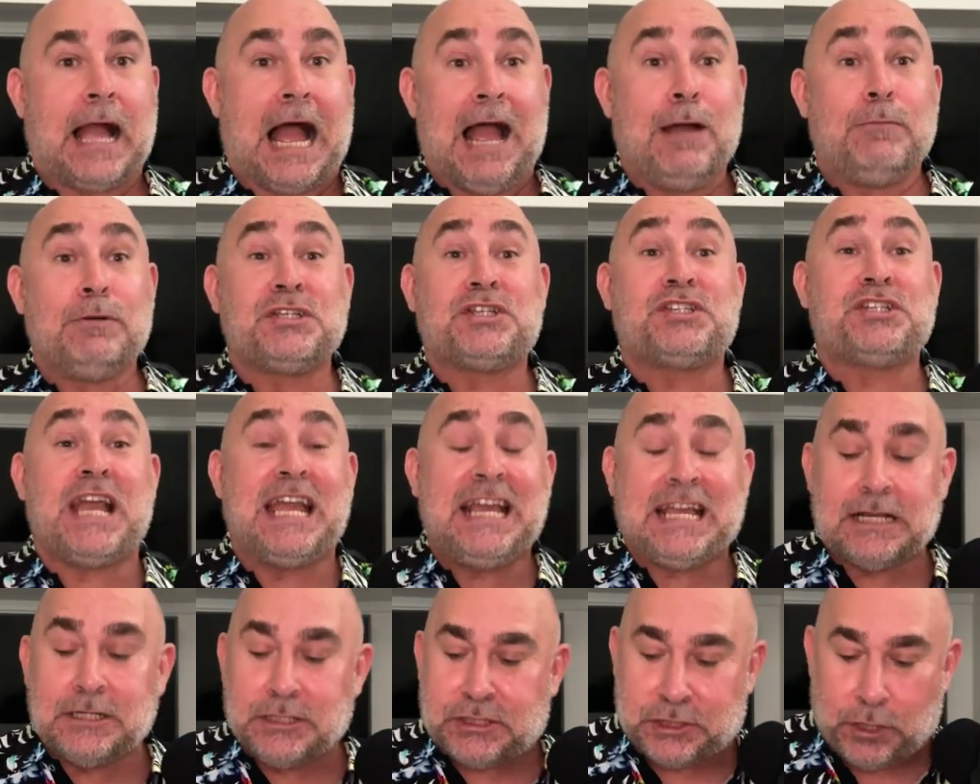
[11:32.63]
I was
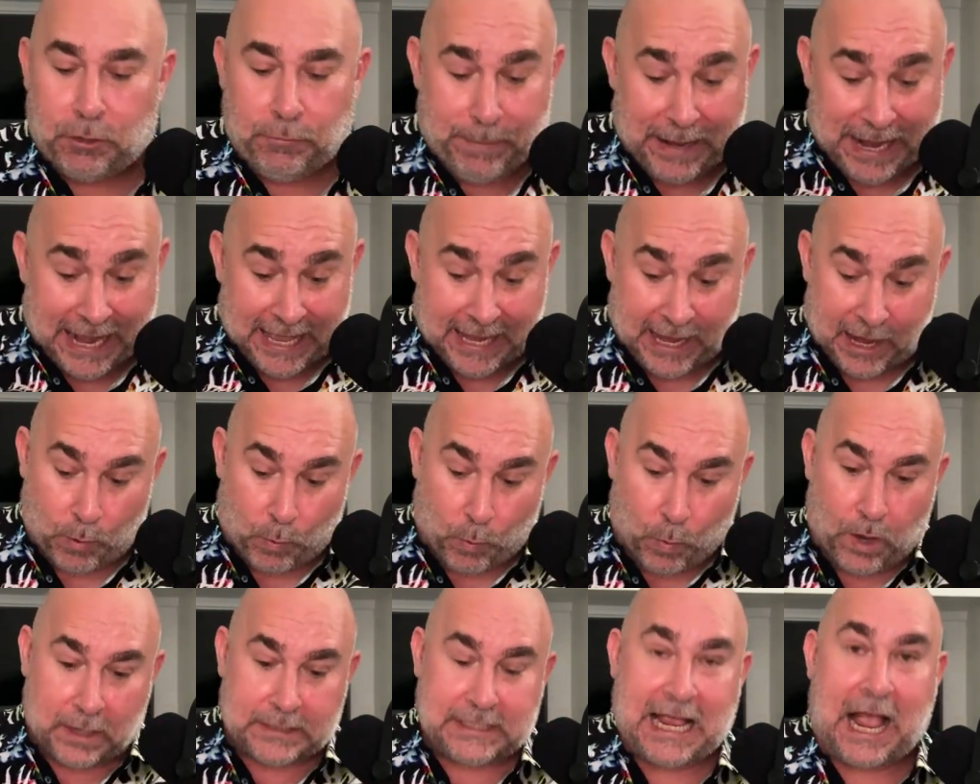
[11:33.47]
shaking so bad, I
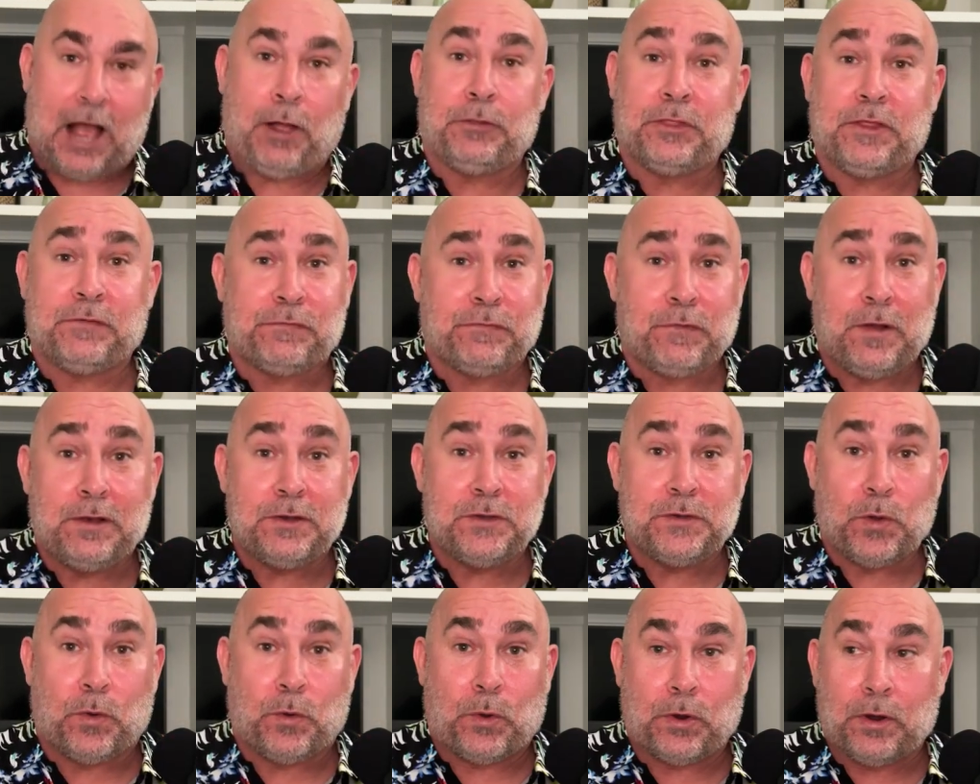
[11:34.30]
walked out the
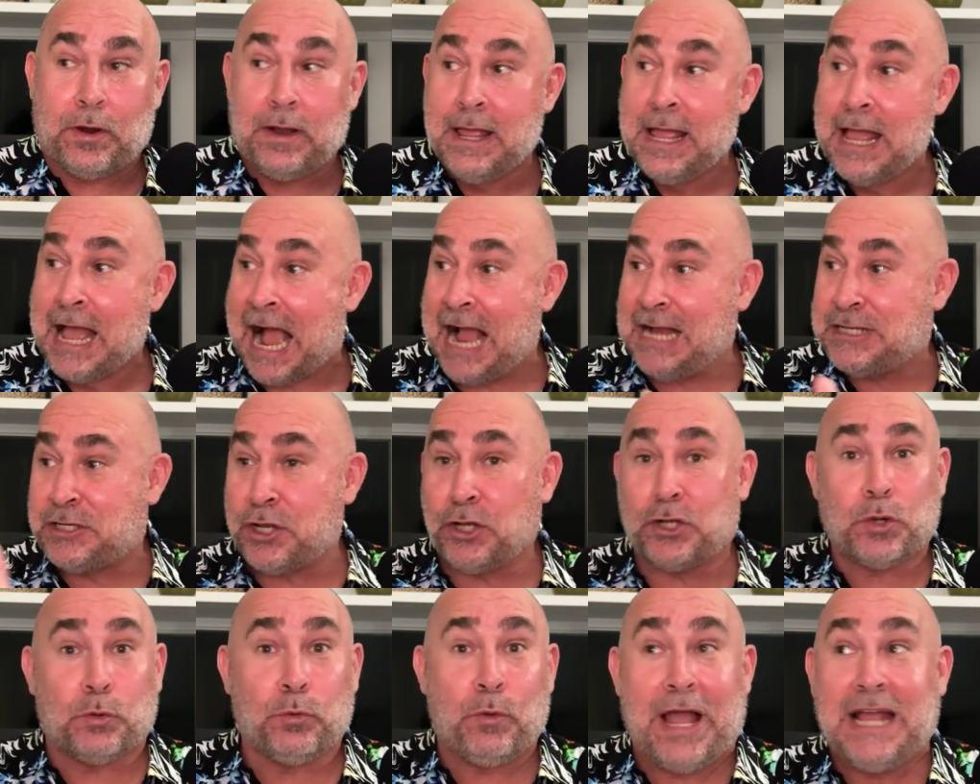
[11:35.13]
front door. I
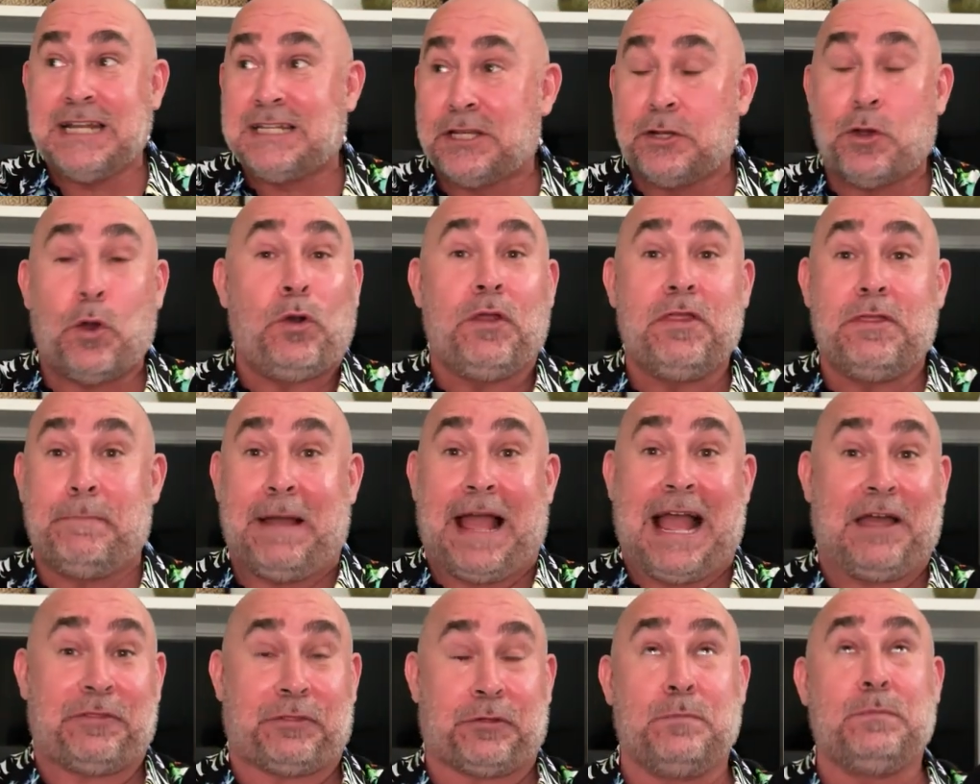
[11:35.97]
took a right to go to the
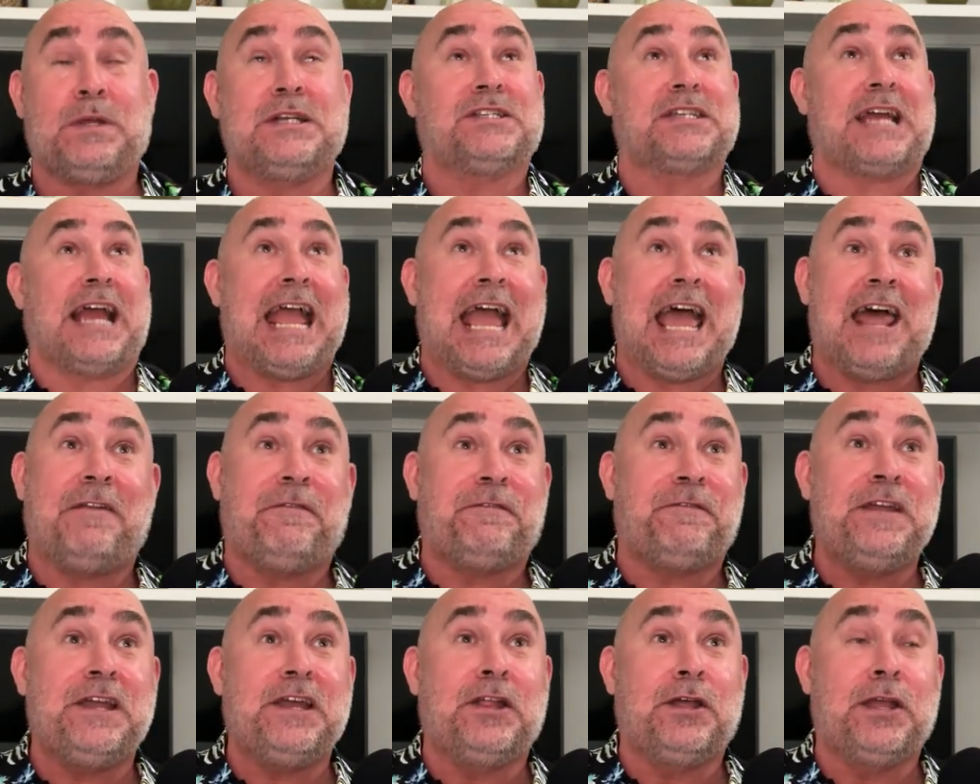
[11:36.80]
bathroom because I had
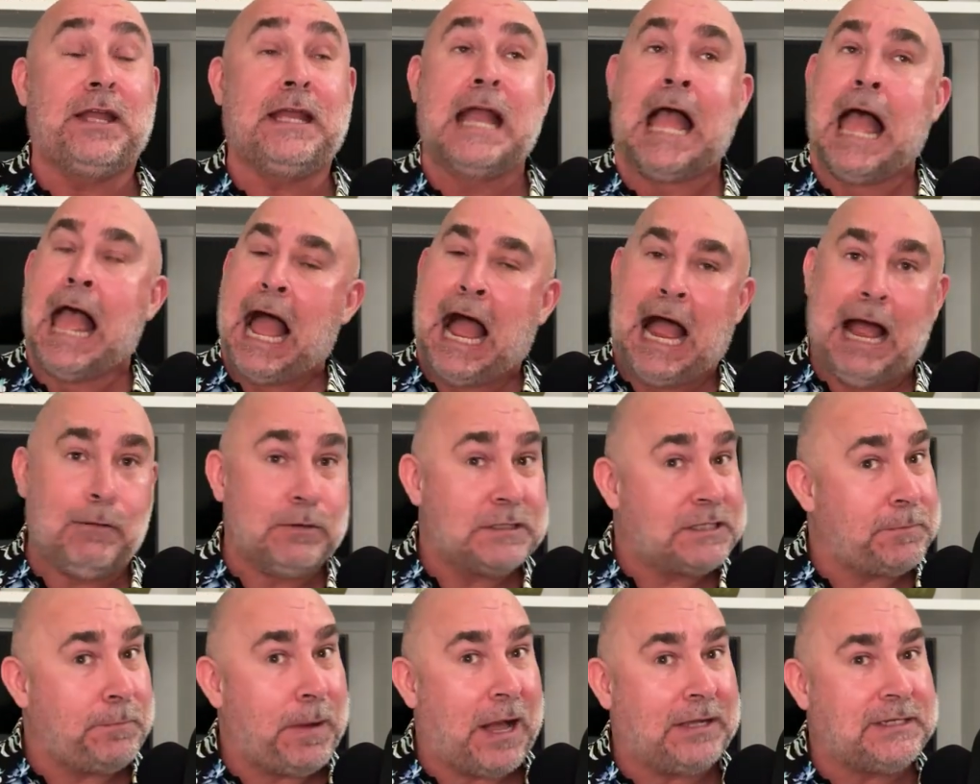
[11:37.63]
a feeling I
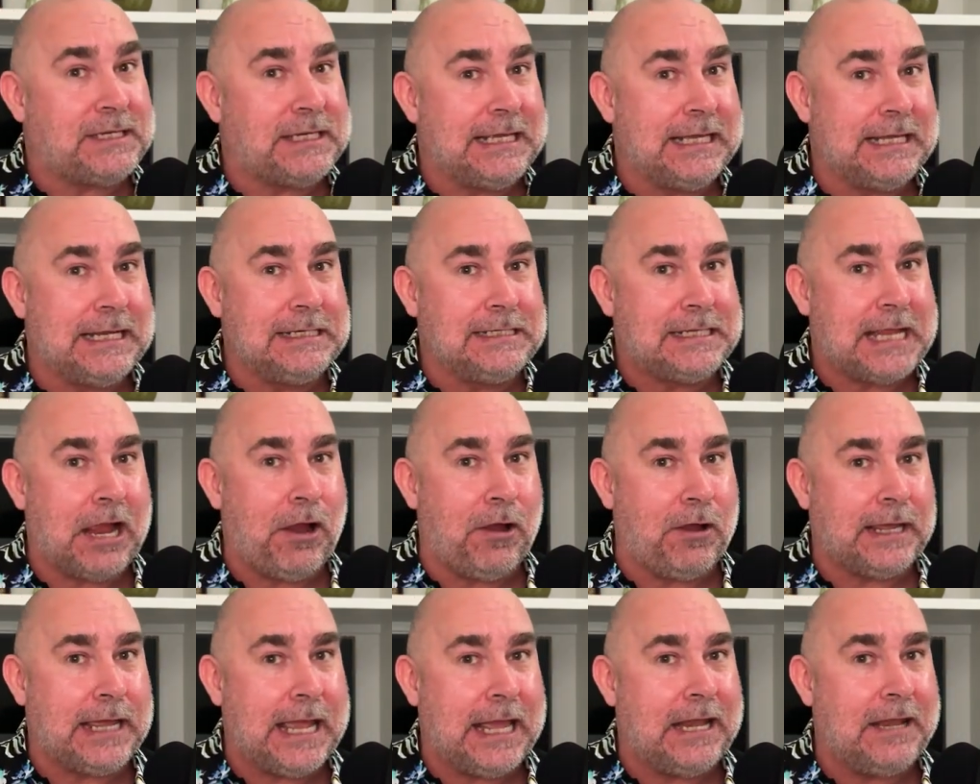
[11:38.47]
was about to get
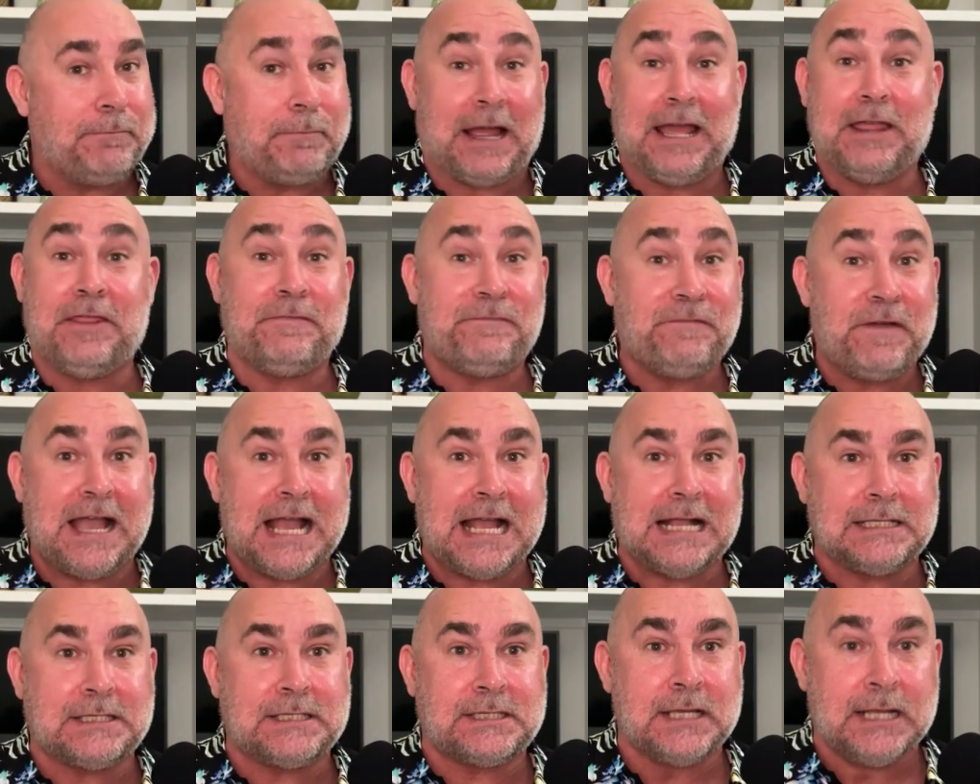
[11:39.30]
interrogated by the
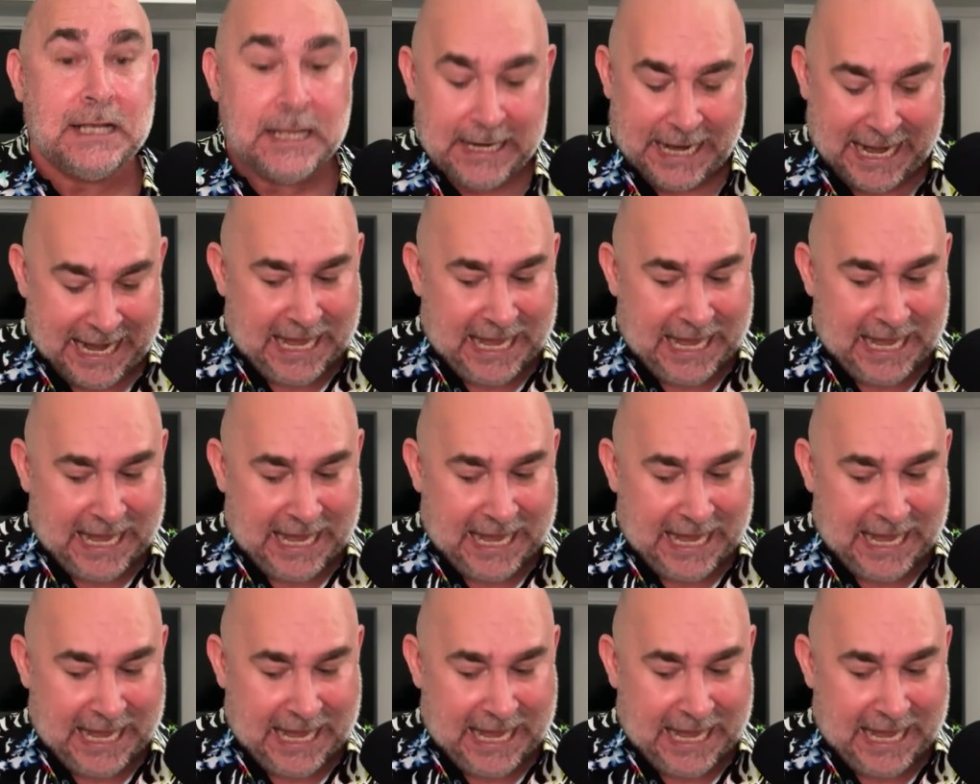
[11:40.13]
feds.